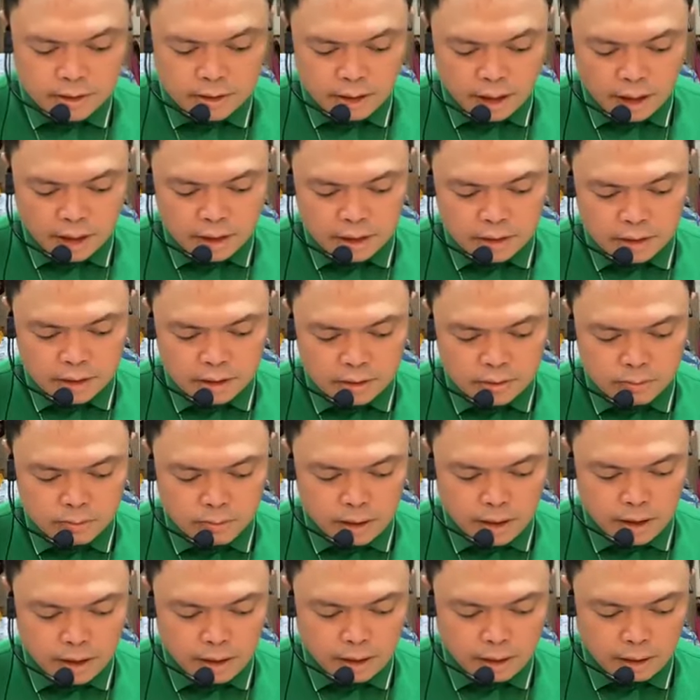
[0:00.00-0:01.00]
It is not
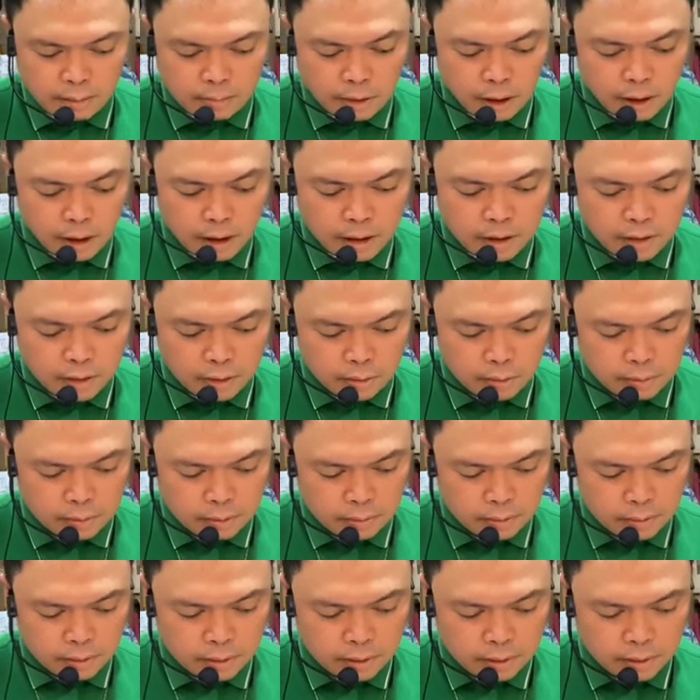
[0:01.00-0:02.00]
this way among
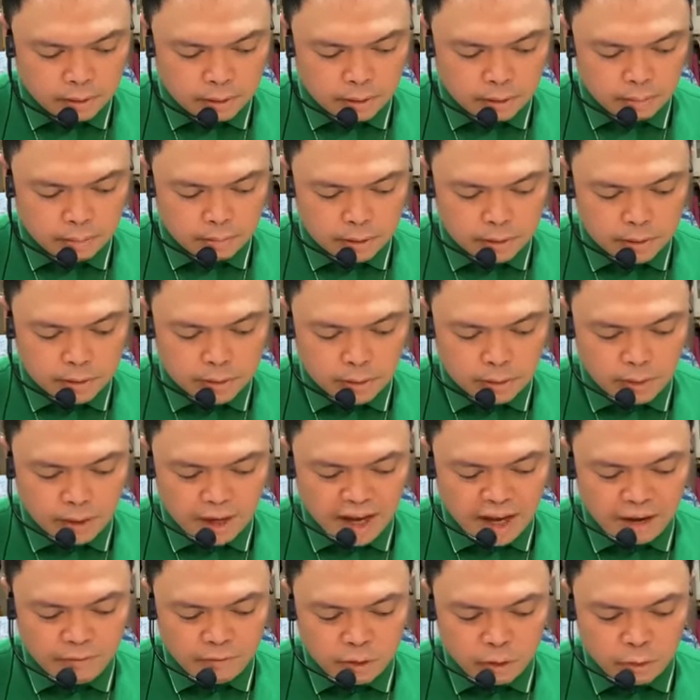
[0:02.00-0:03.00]
you, but
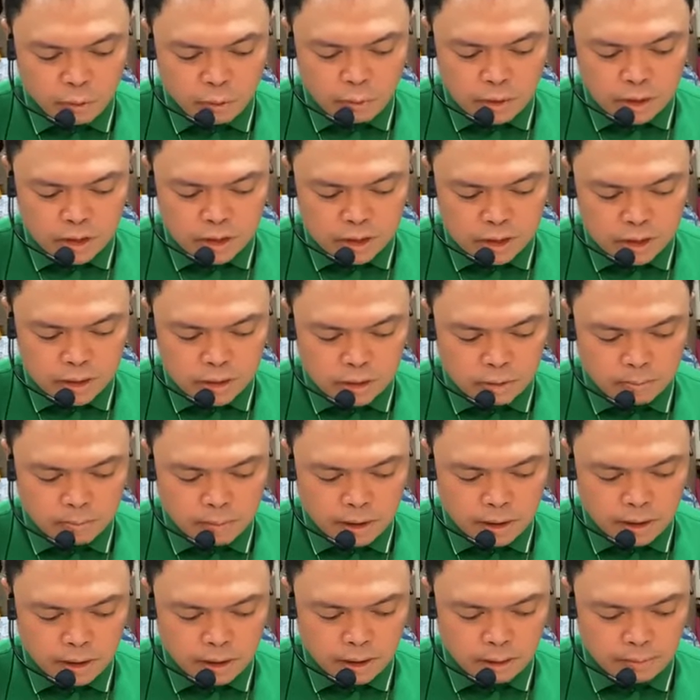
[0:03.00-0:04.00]
whoever wishes
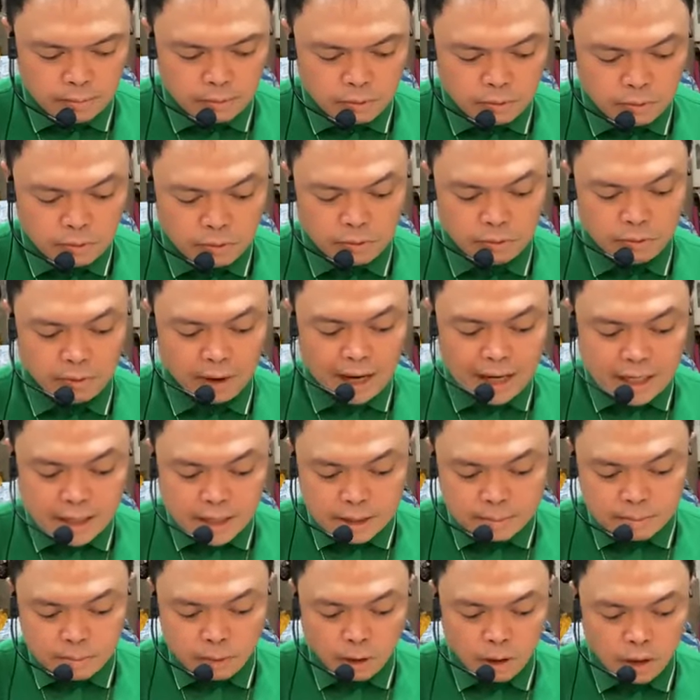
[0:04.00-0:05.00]
to become
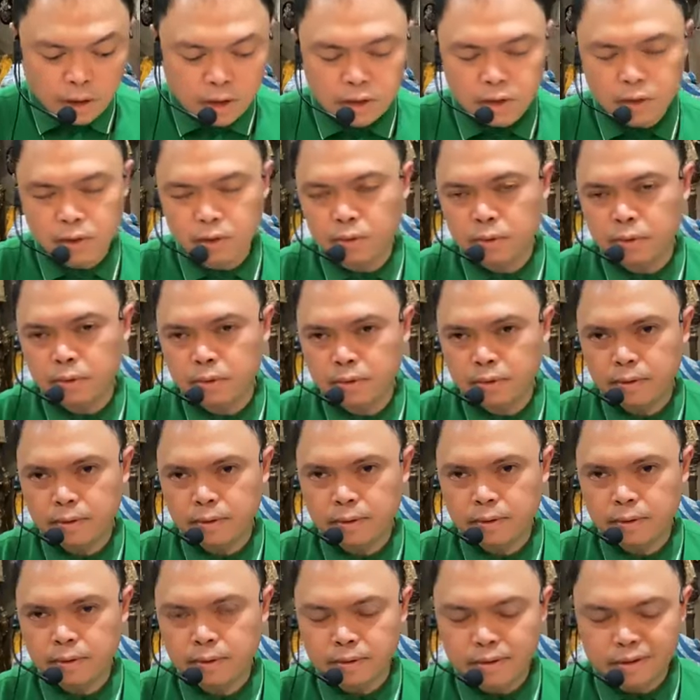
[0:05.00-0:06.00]
great among you
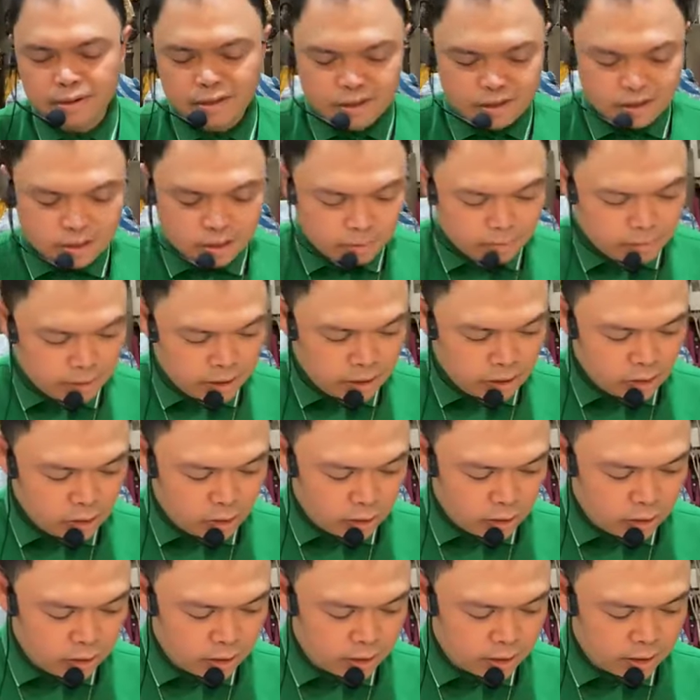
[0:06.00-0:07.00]
shall be
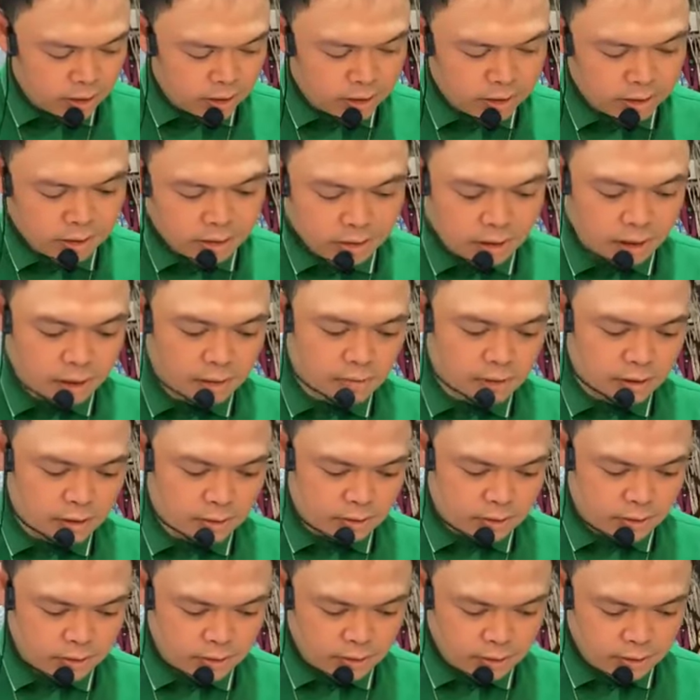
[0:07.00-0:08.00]
your
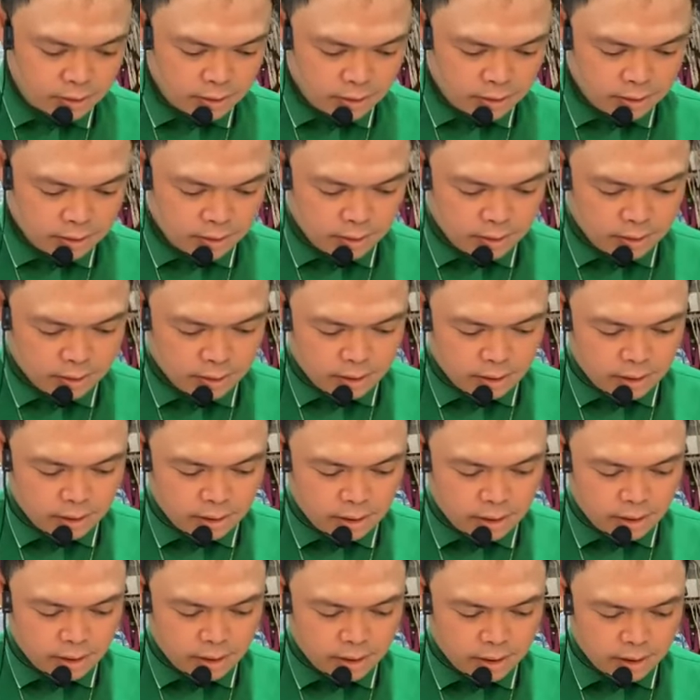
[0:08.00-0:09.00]
servant.
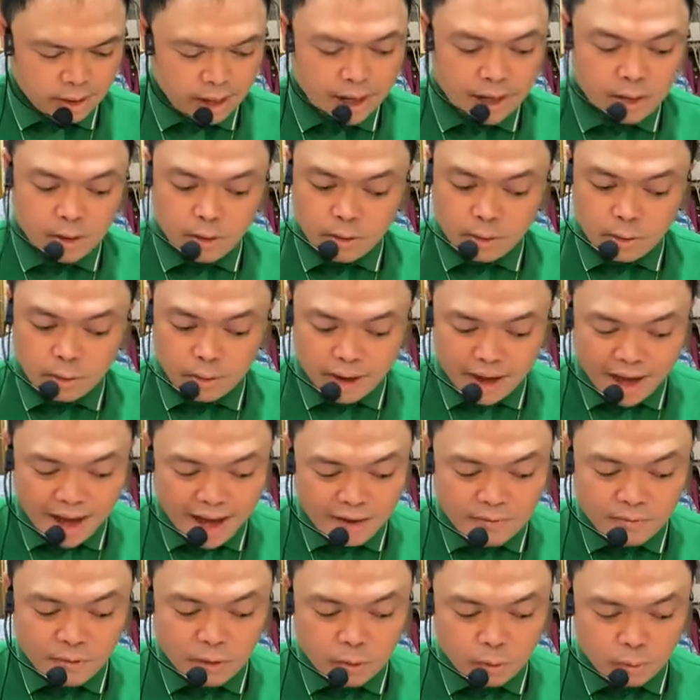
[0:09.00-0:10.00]
And
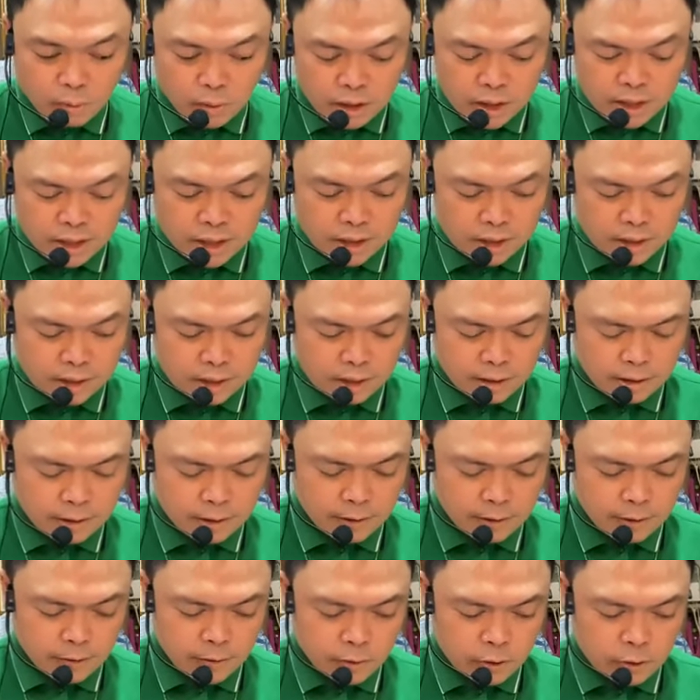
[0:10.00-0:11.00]
whoever
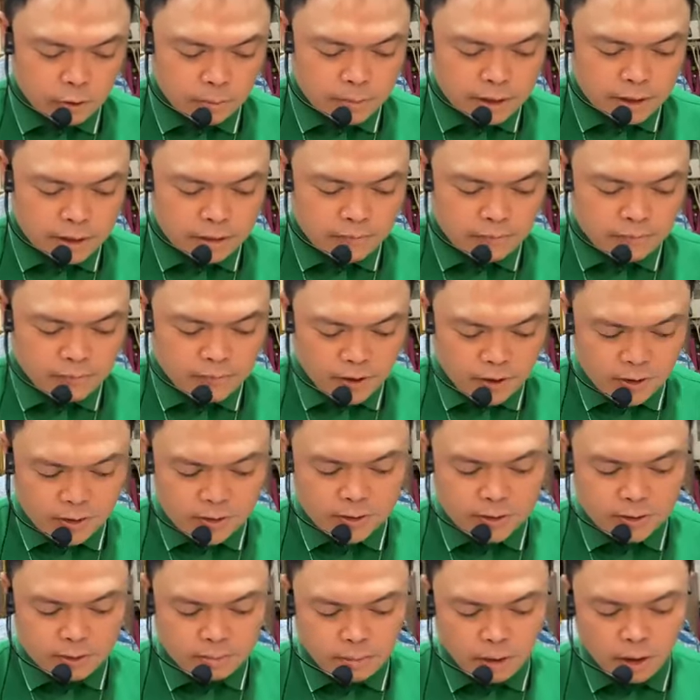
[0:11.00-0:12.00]
wishes to be the
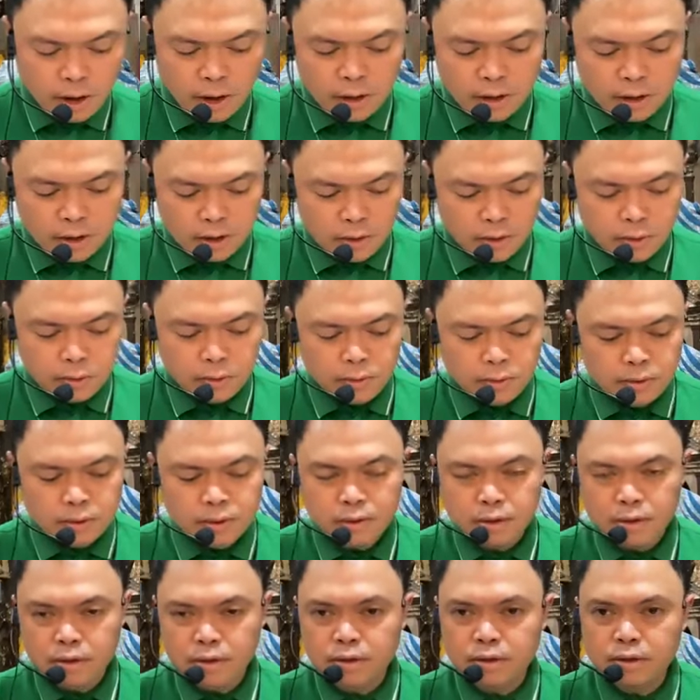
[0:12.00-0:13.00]
first among
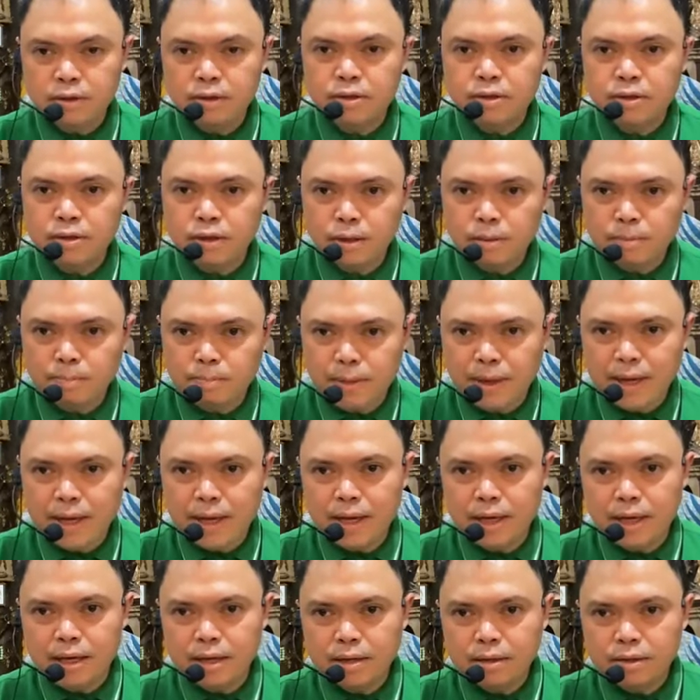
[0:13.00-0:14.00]
you shall
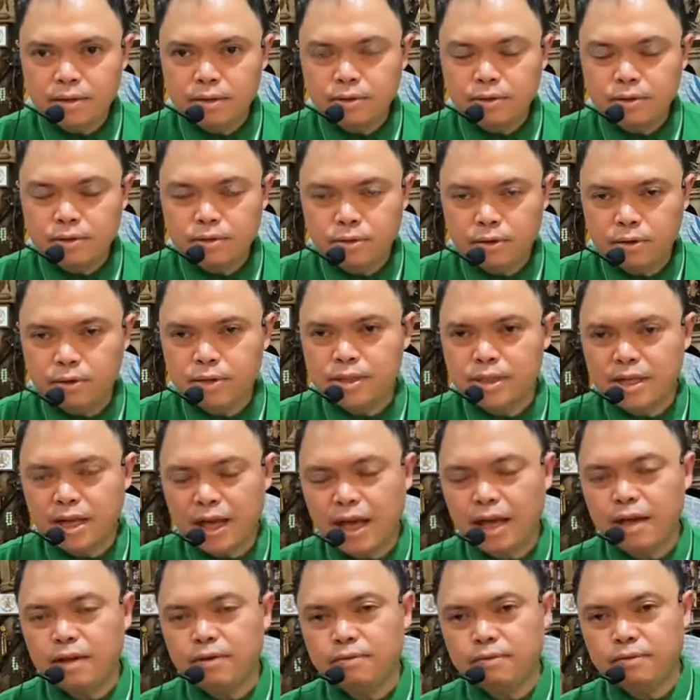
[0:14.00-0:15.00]
be your
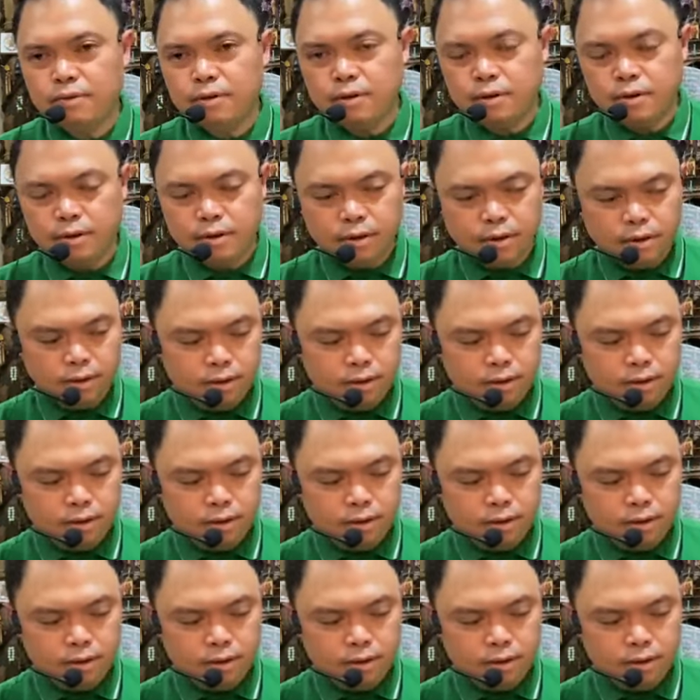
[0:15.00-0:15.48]
slave.